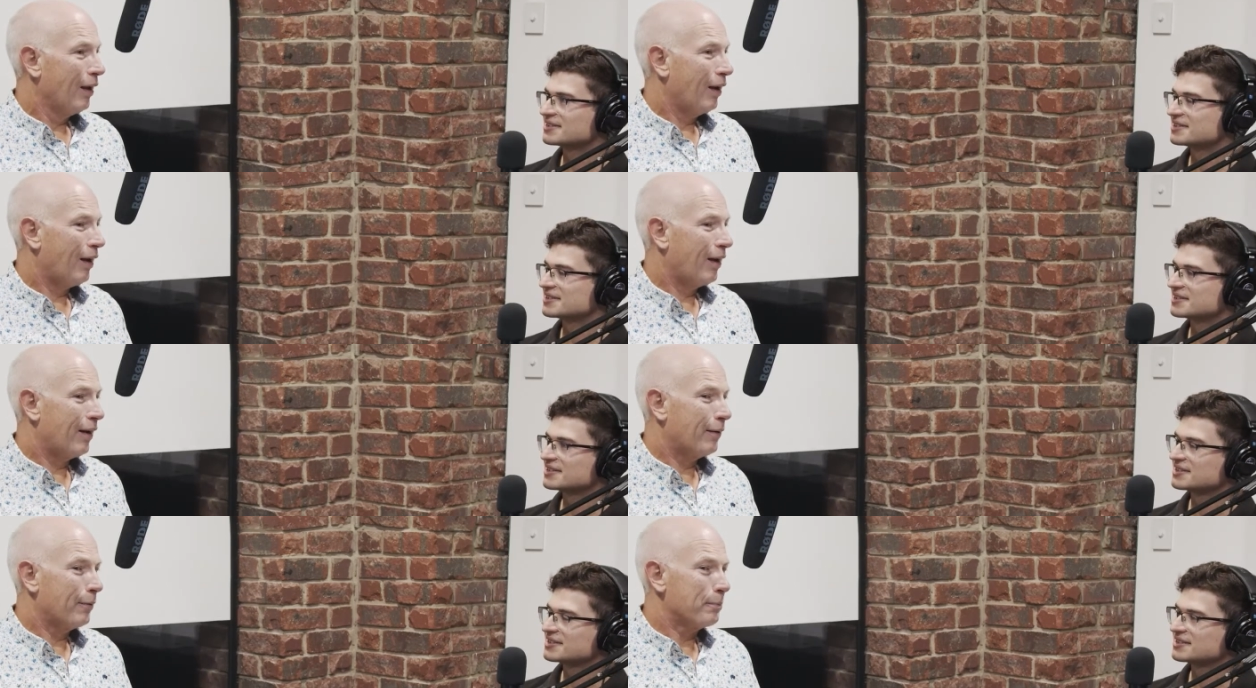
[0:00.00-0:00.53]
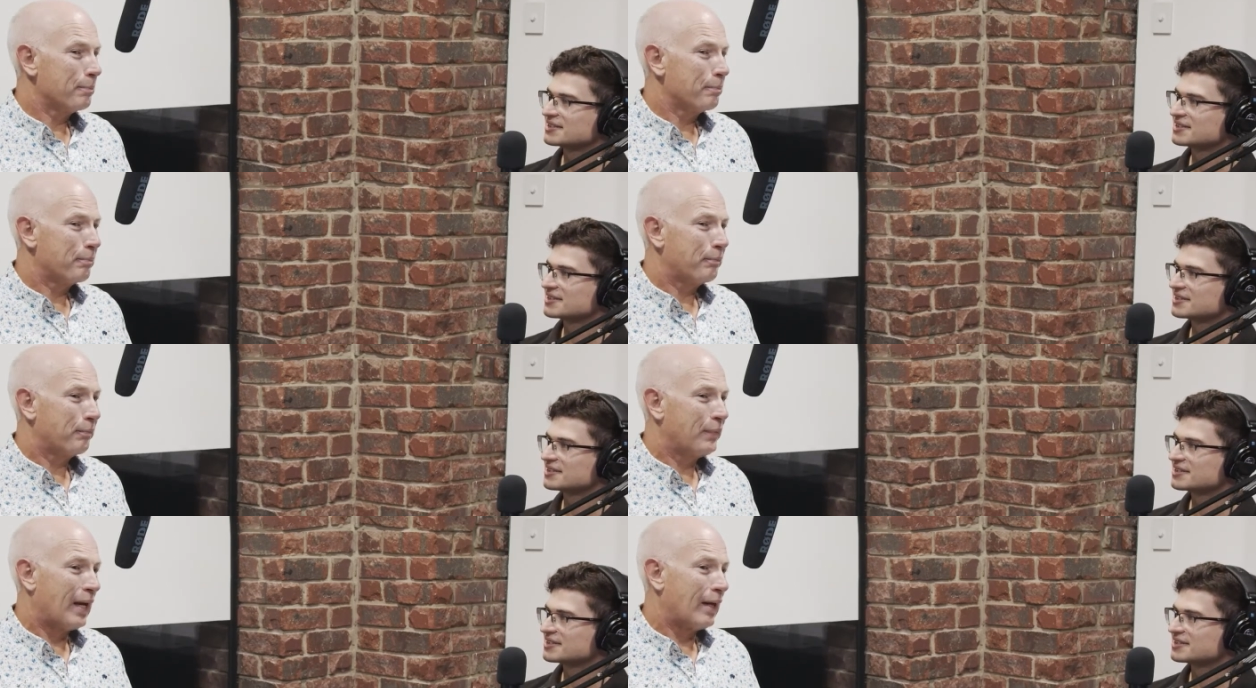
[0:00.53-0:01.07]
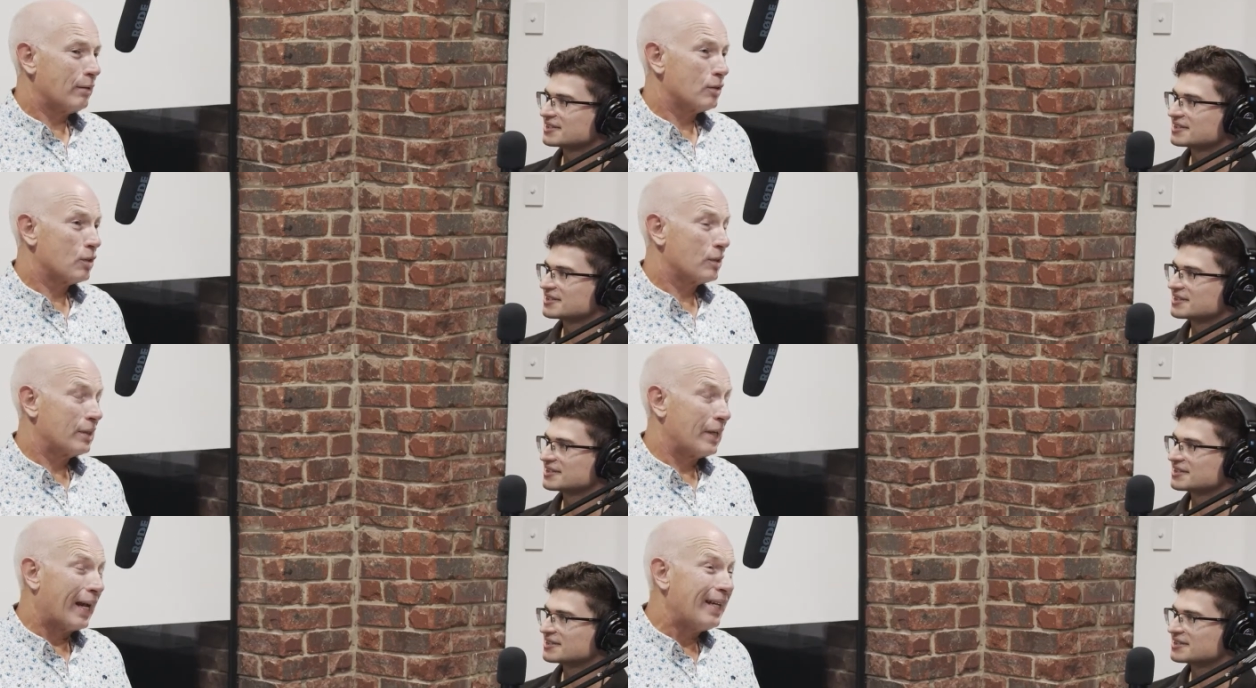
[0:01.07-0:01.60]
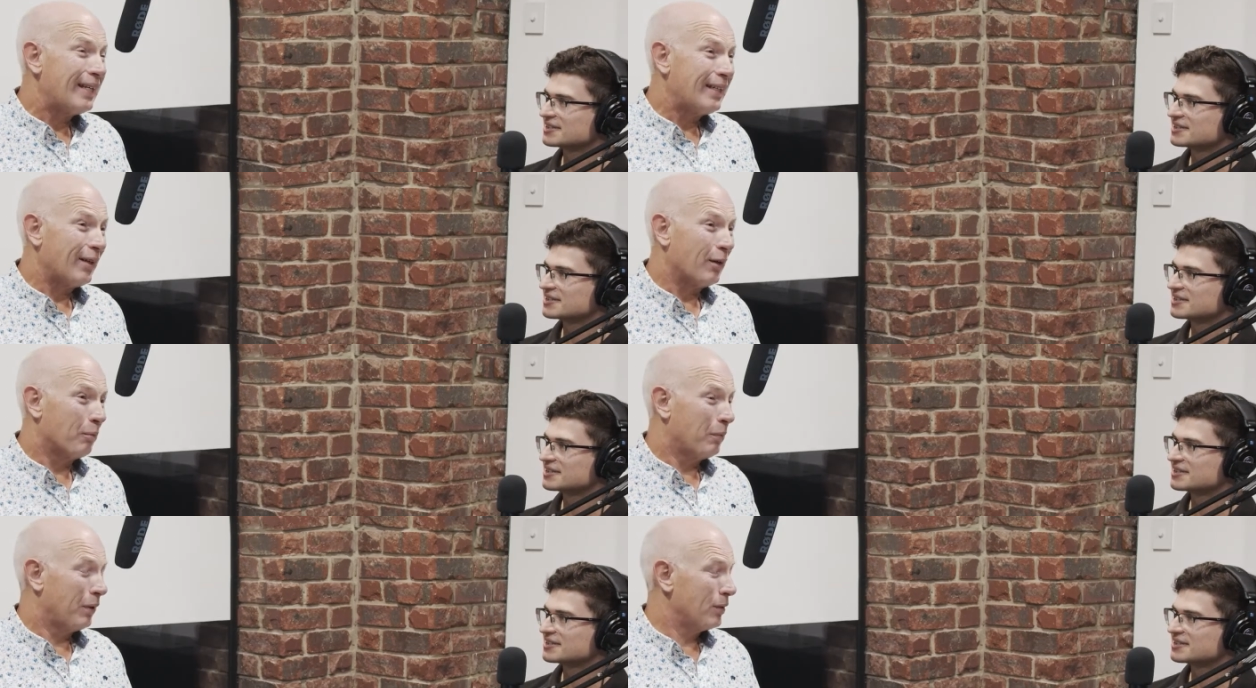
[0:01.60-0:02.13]
Speaker 1: Um, that
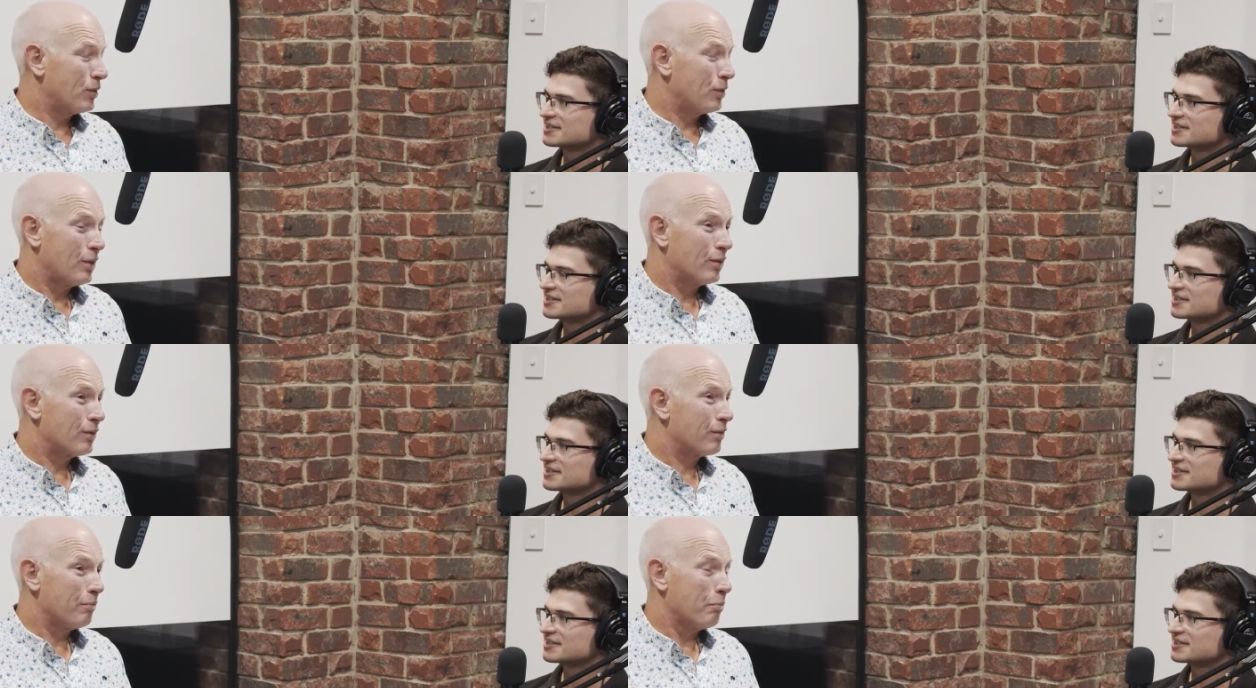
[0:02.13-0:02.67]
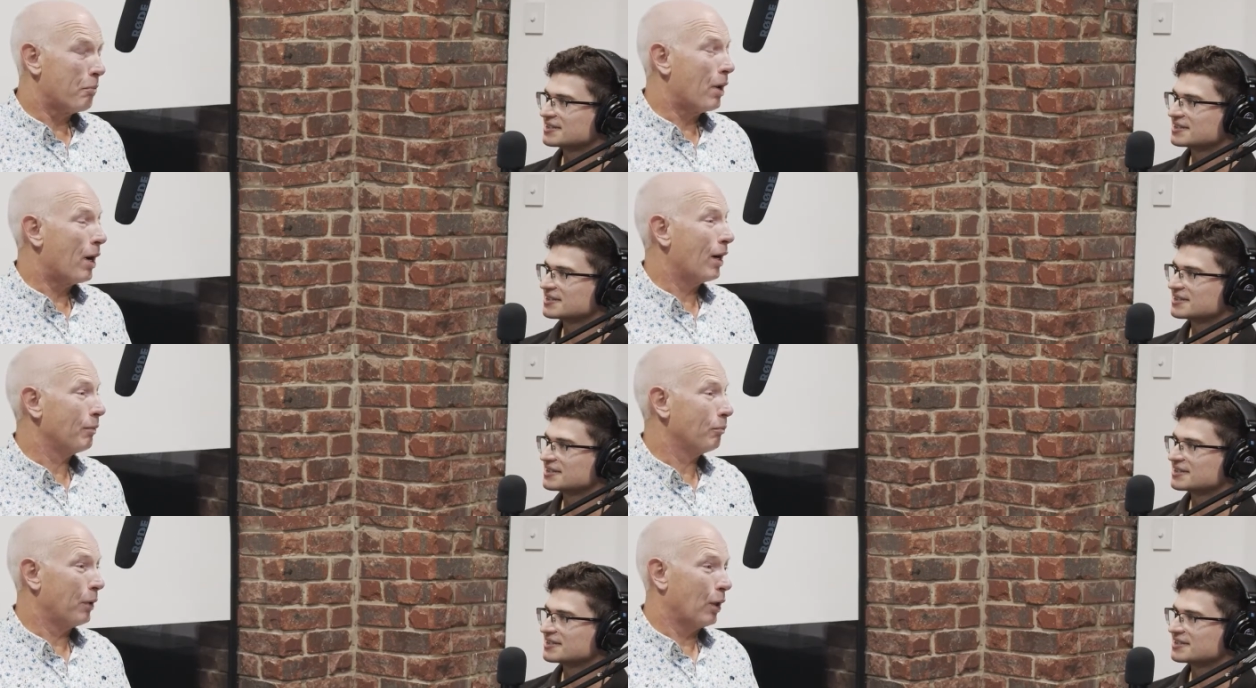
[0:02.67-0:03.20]
stadium is just mind